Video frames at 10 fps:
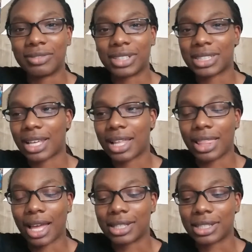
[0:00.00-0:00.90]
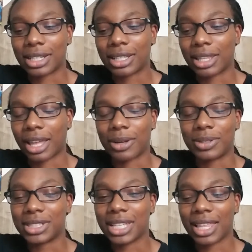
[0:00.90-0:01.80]
just like Eliza. Like,
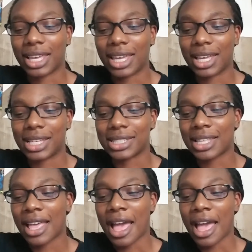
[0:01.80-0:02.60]
who does he think he is?